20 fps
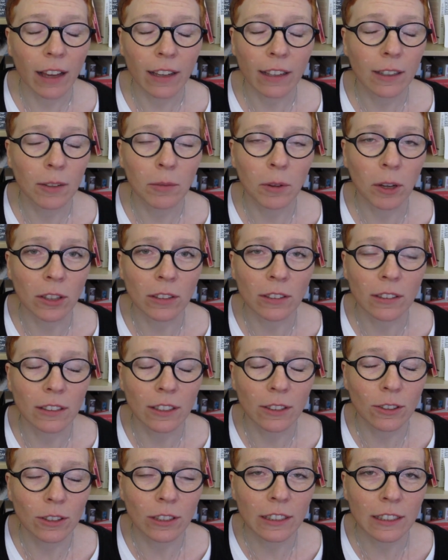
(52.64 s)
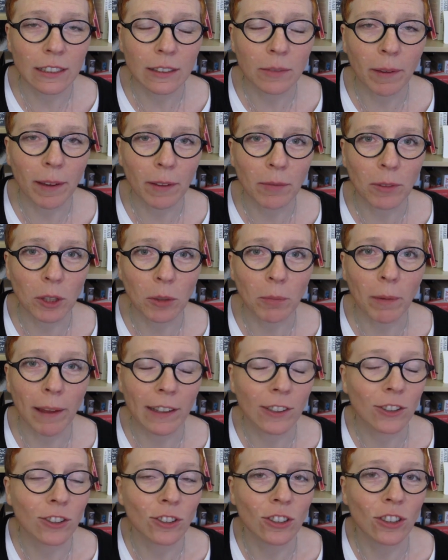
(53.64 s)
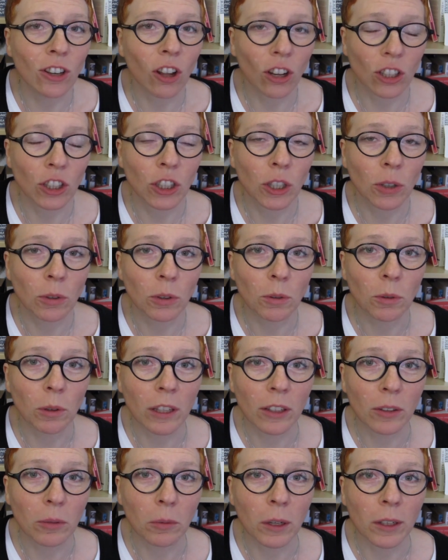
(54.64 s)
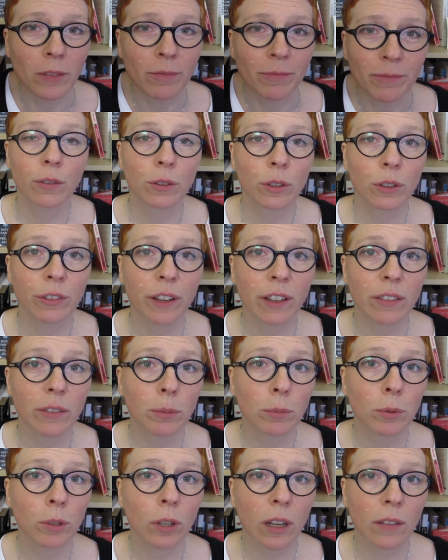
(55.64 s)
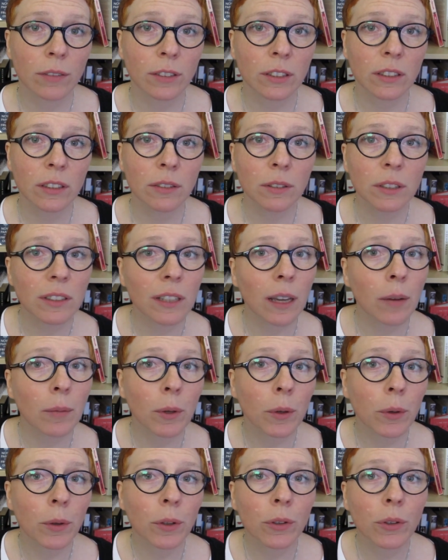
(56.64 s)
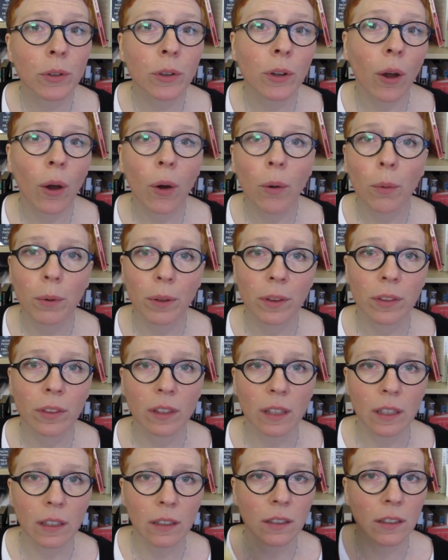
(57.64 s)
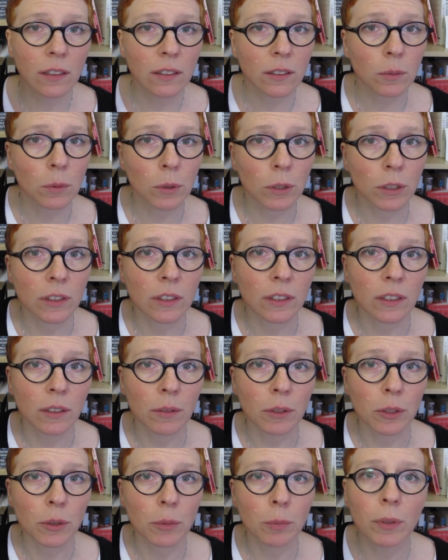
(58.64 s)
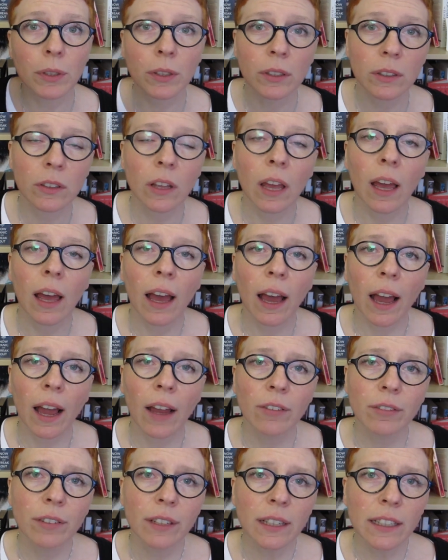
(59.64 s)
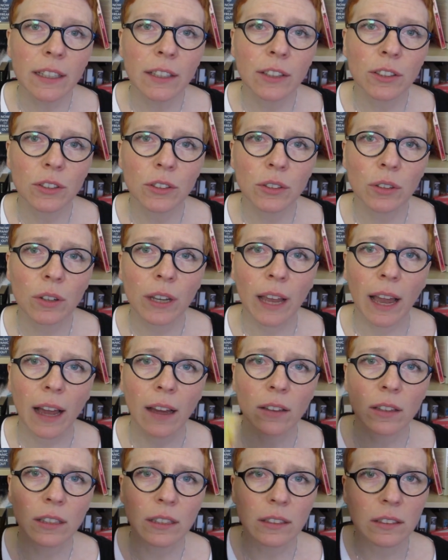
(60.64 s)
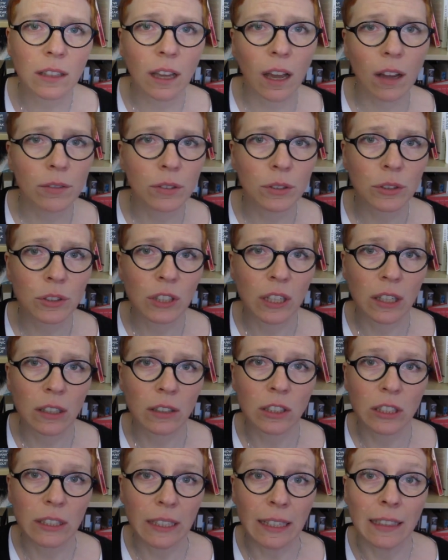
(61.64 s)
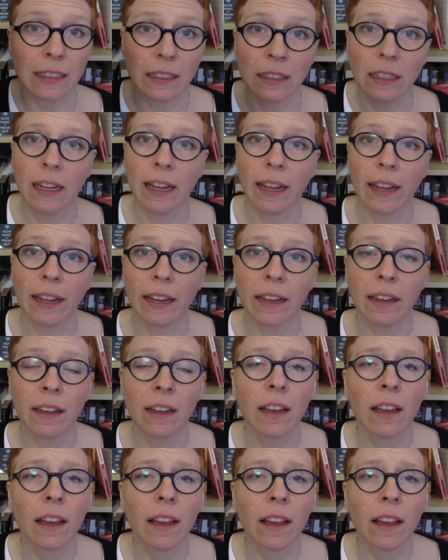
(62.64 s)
Come on, you didn't expect me to manage to not show you this one. For a favorite book cover series, I'm going to go with the Discworld series because I really enjoy how these covers are done and